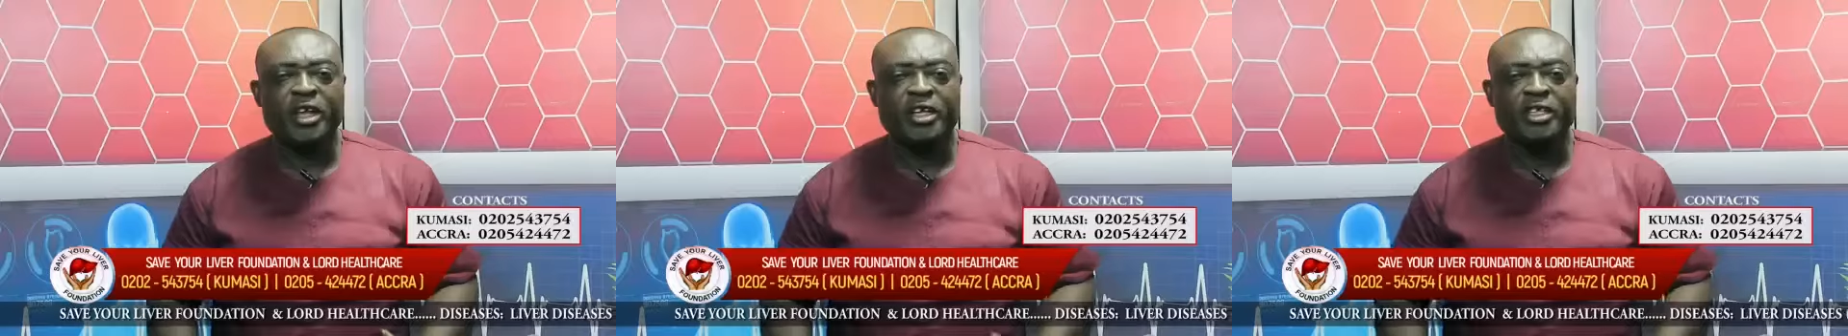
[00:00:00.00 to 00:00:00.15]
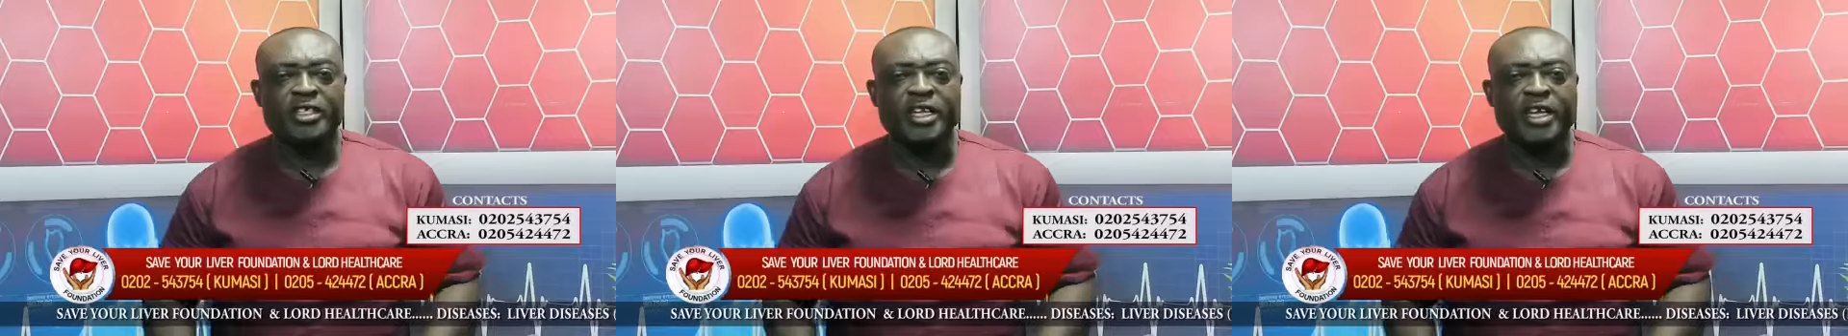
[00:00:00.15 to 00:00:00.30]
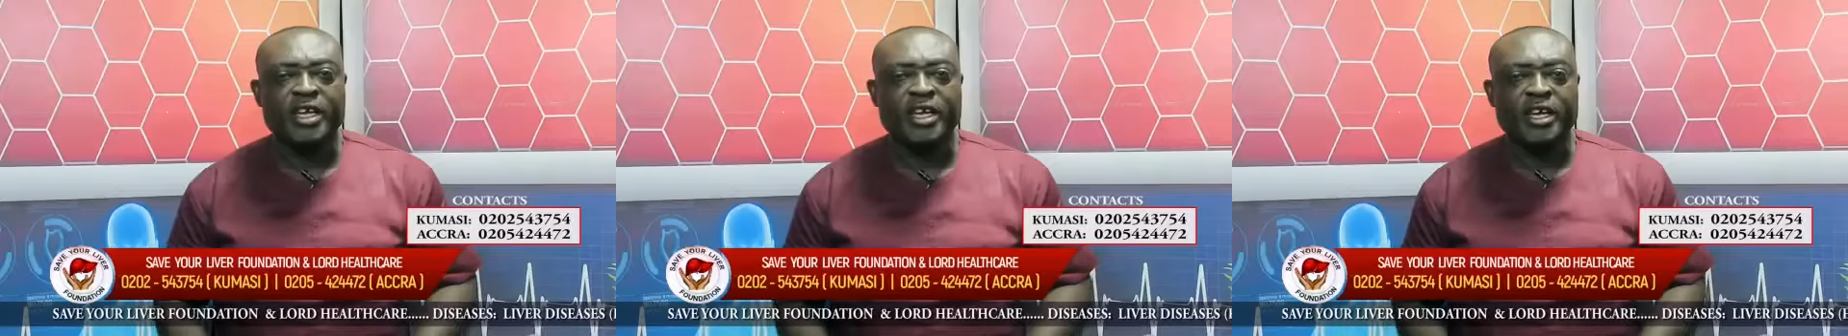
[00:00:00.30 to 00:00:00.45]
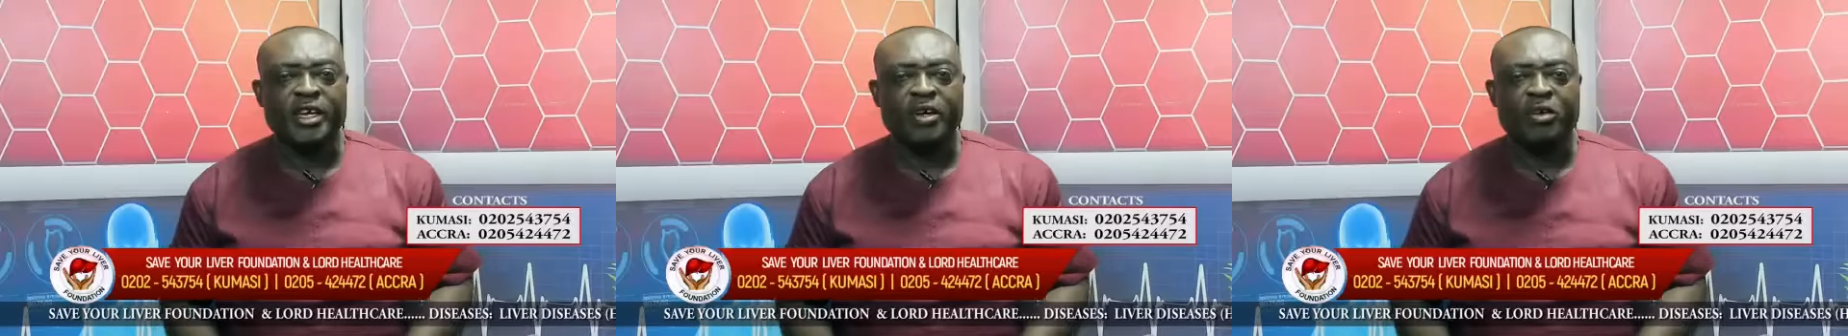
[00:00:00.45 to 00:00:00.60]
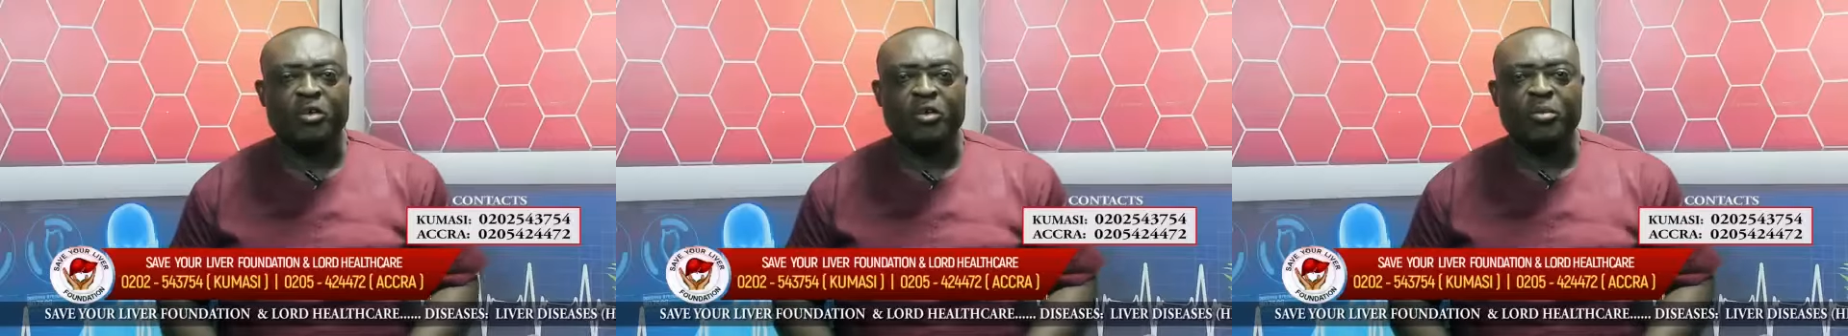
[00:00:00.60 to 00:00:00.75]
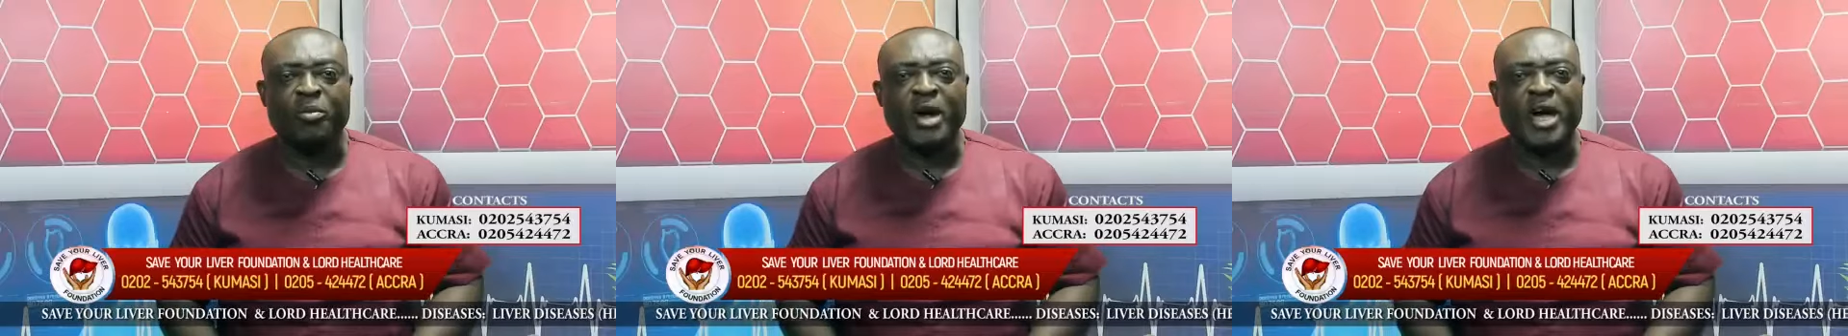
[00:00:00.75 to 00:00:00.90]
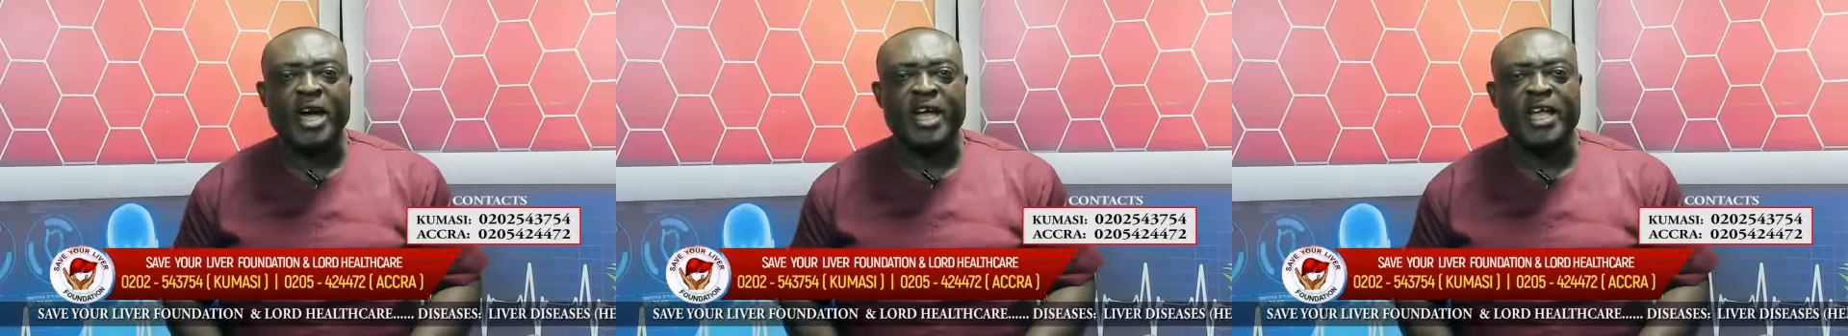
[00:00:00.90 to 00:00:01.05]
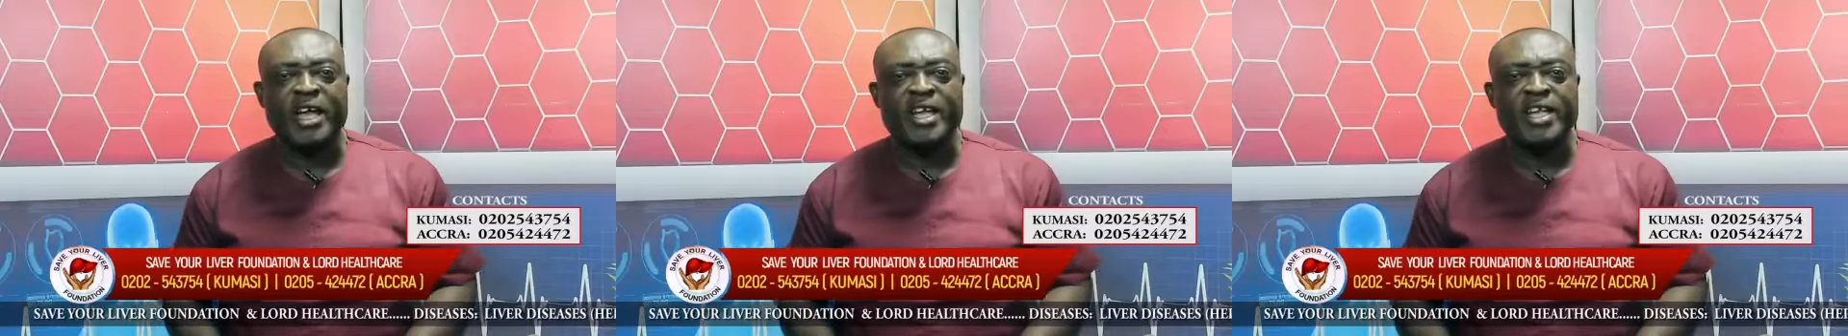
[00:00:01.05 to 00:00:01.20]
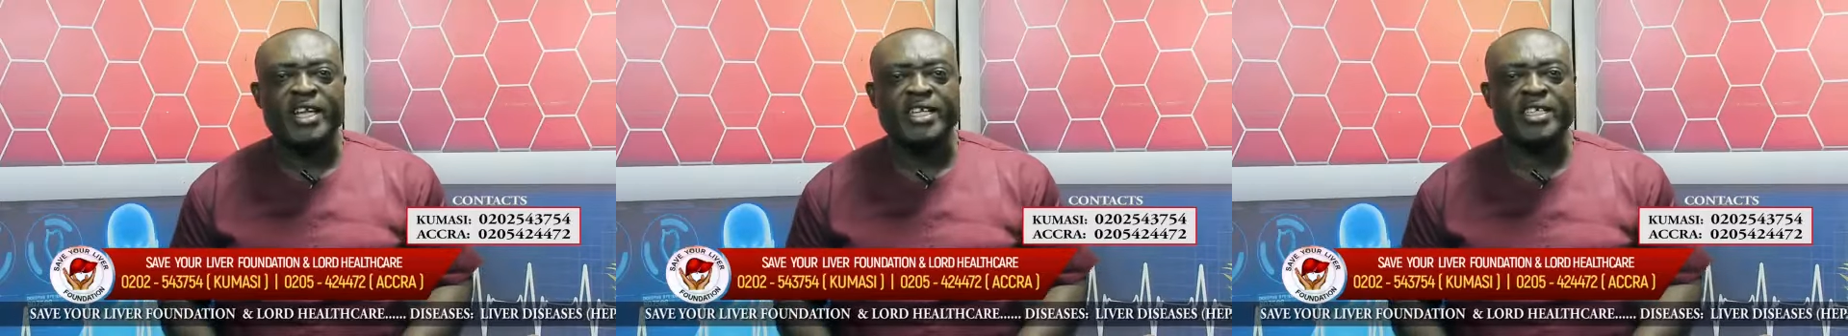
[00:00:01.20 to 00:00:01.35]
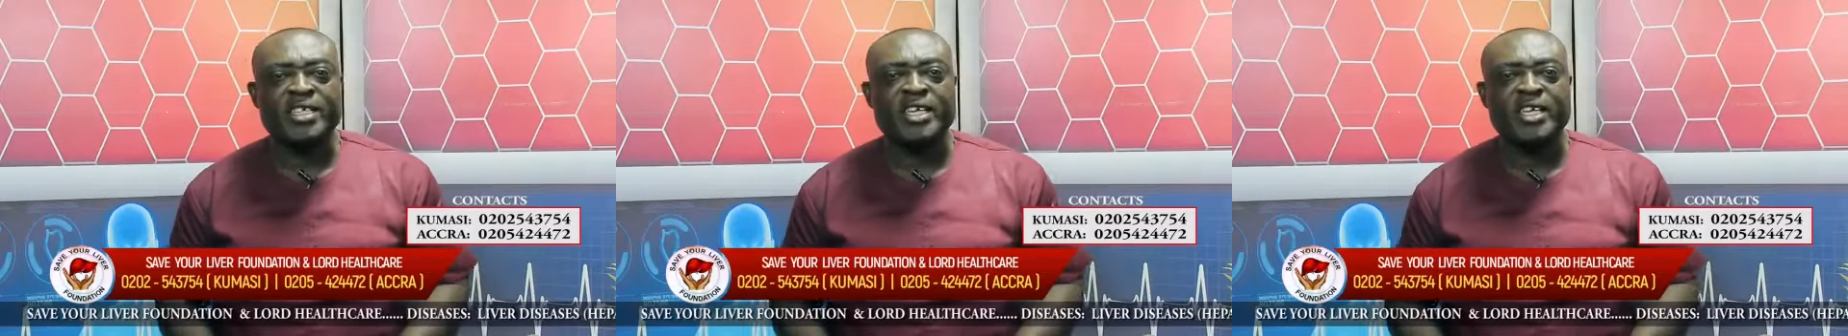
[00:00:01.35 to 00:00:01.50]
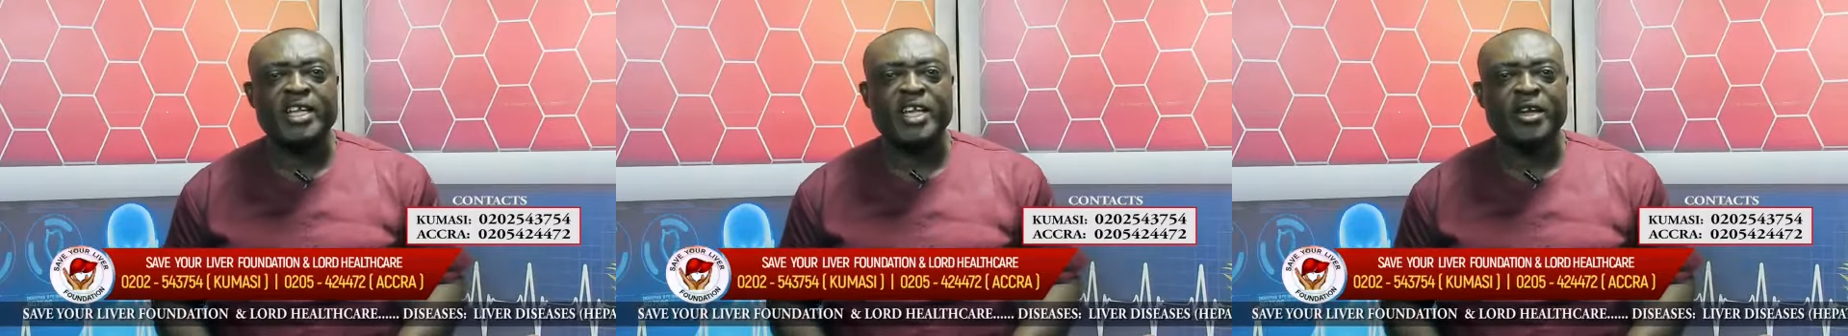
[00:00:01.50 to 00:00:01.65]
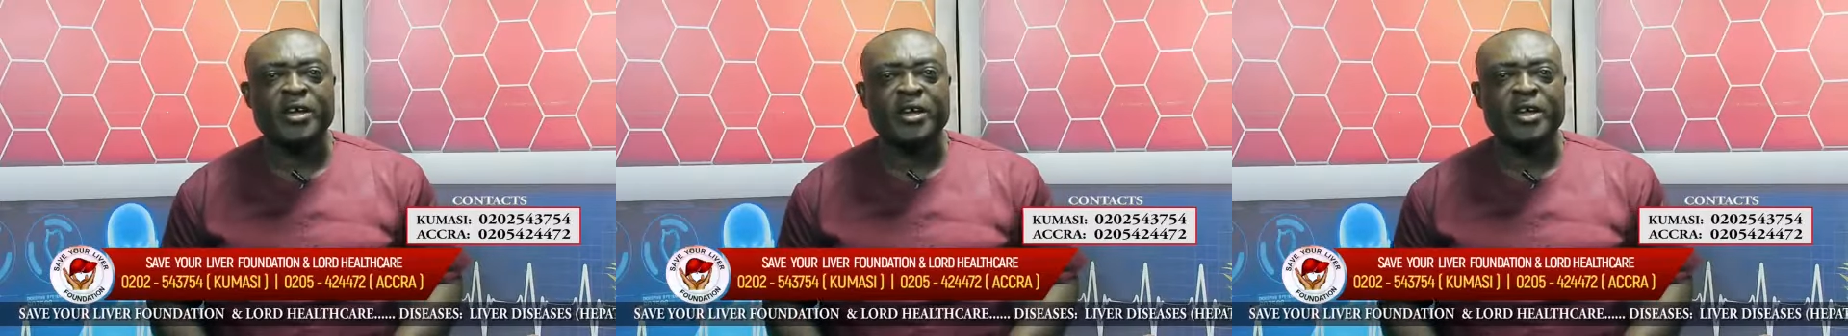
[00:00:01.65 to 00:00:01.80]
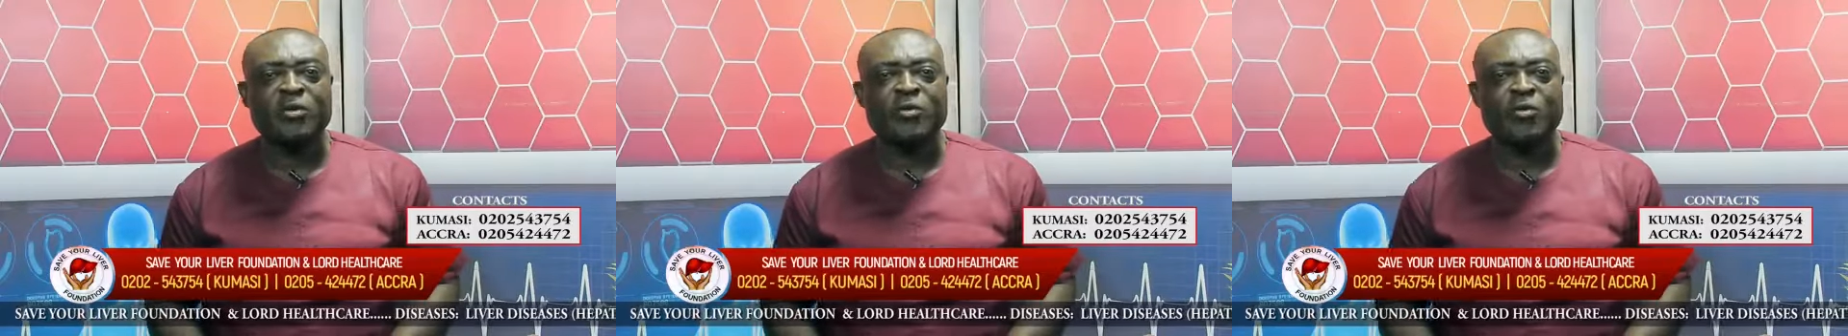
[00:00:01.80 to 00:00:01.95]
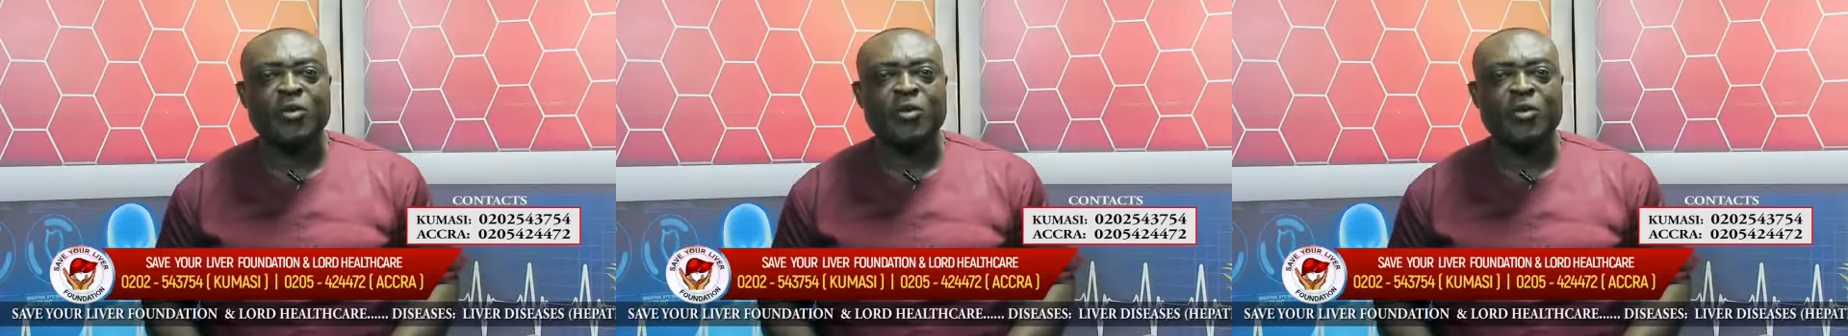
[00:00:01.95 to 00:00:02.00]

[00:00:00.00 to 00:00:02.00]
Healthcare, oba ya nya se ye,